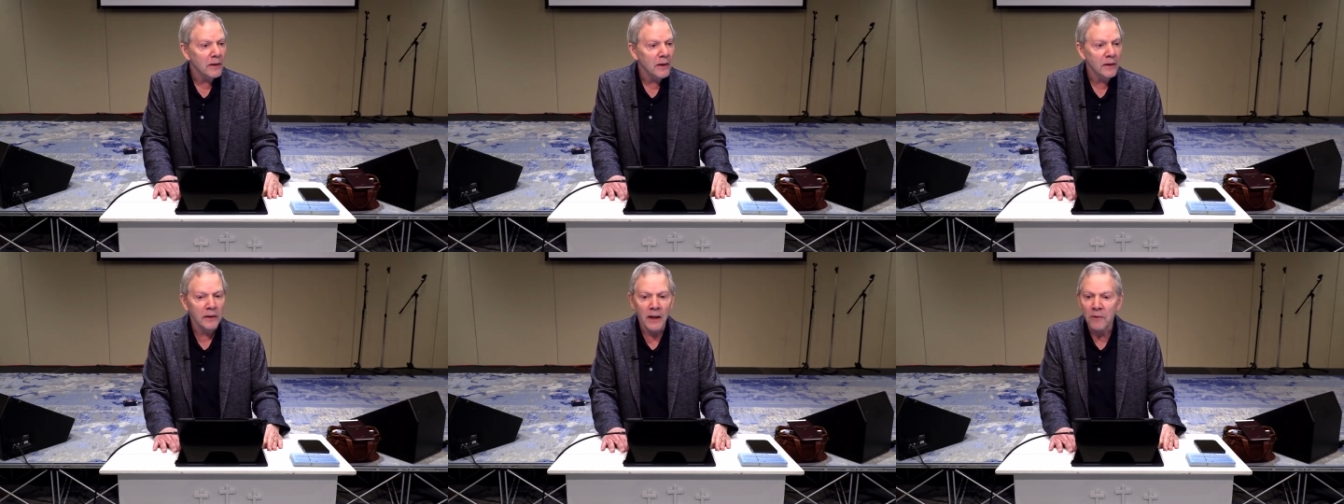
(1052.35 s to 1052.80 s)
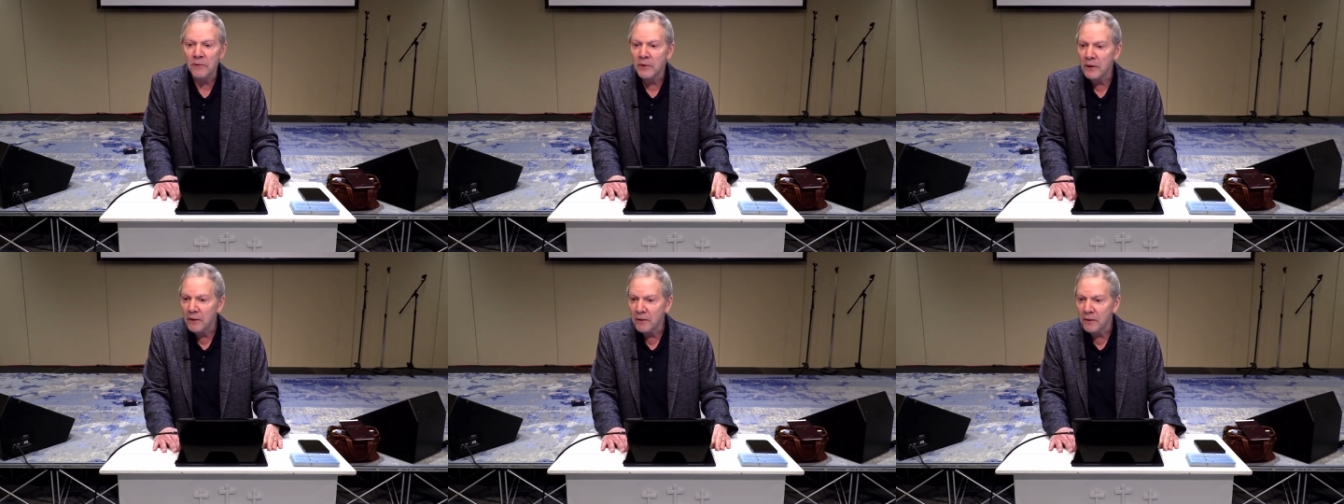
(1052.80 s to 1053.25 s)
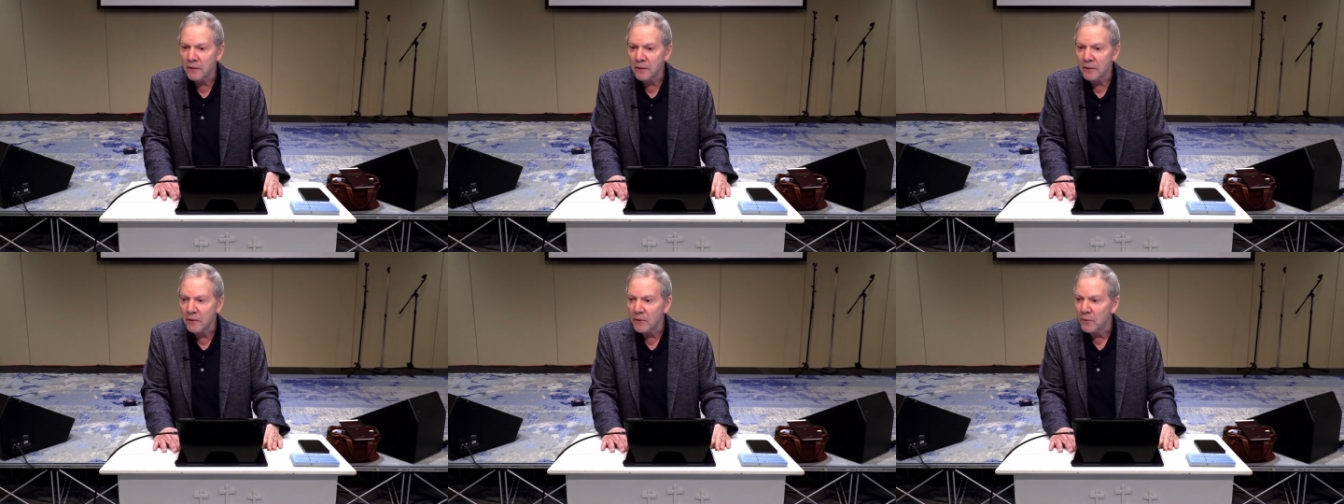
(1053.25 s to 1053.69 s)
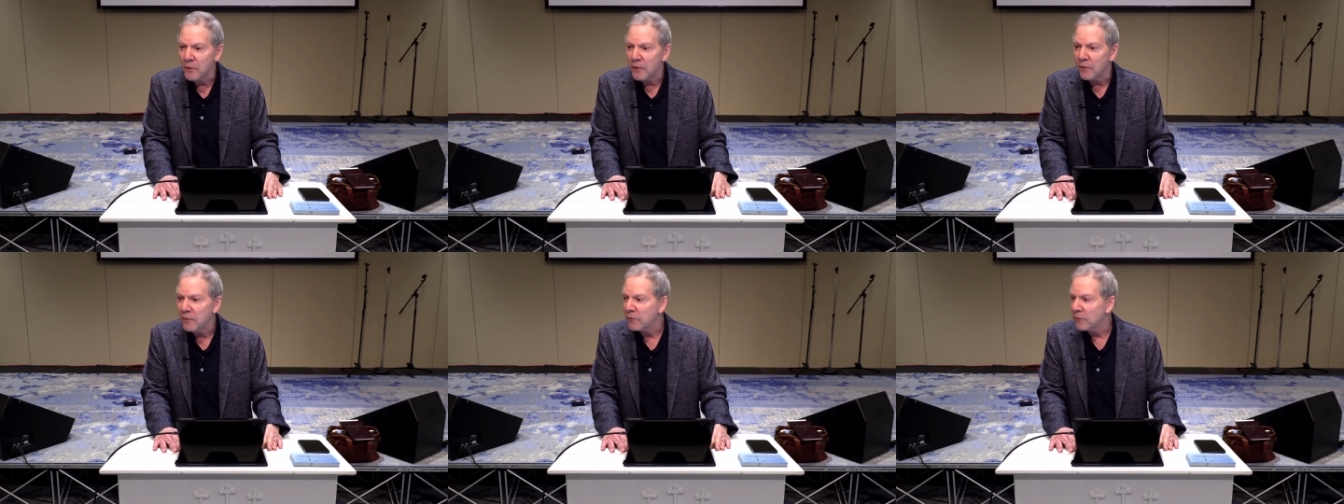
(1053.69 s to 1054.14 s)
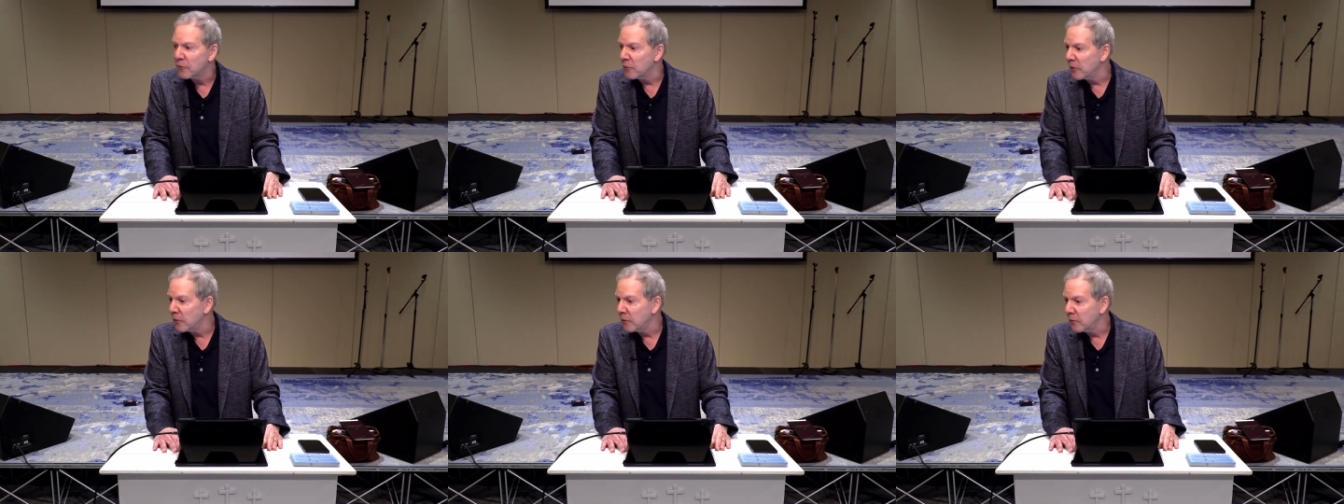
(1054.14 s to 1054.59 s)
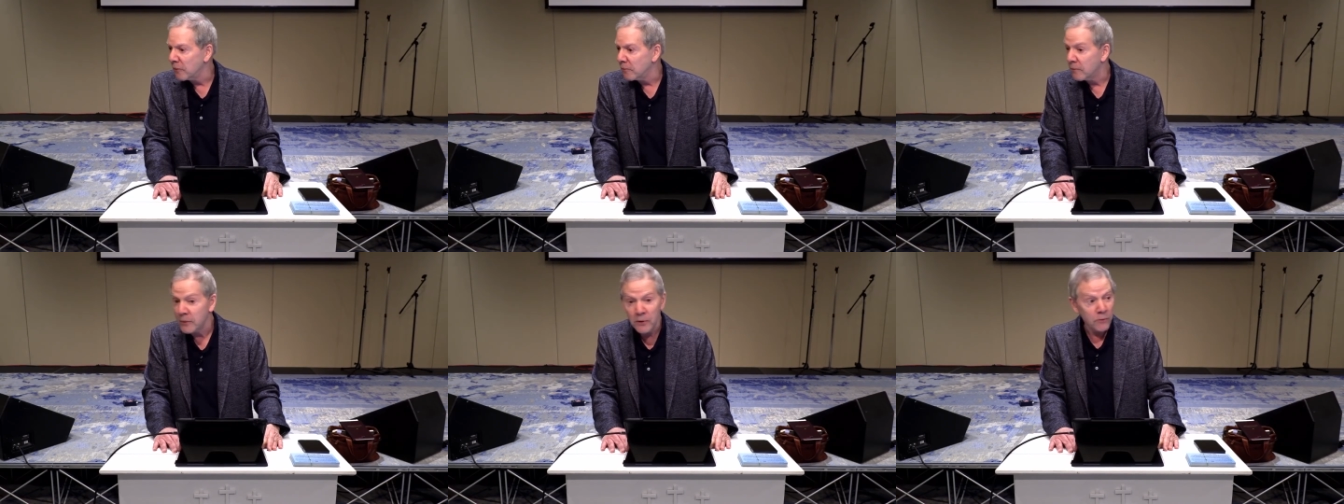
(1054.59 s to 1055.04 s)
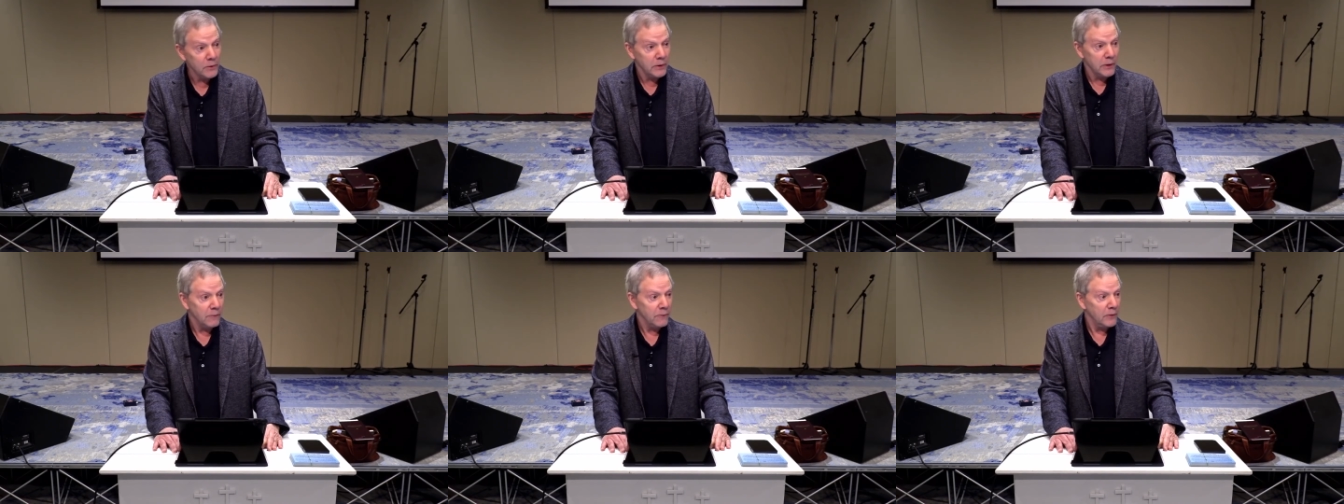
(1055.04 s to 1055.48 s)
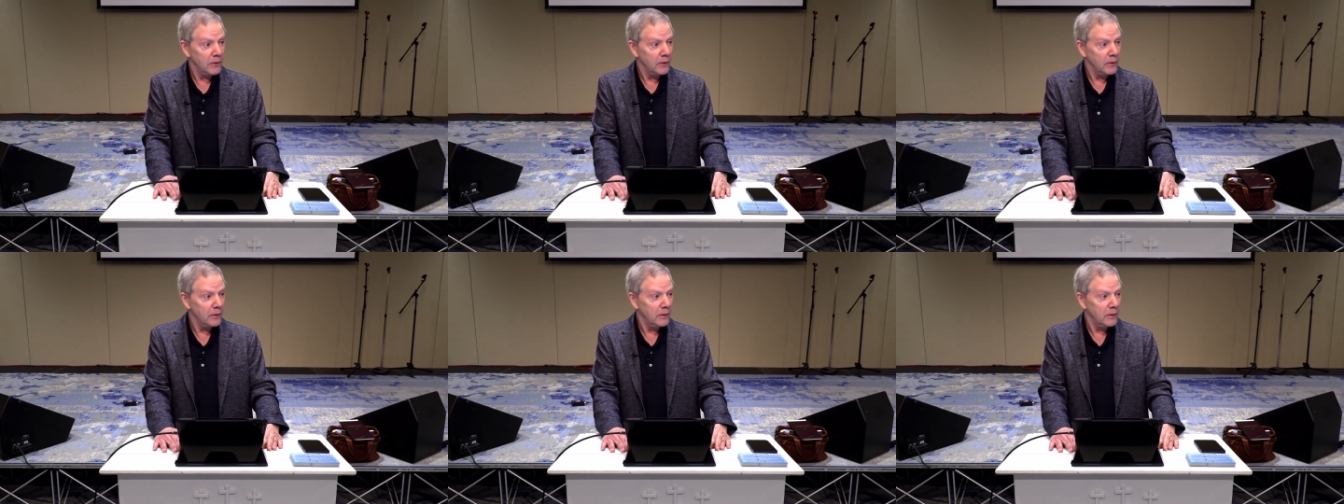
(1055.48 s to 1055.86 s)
Allow Jesus to do it through you. Huge difference.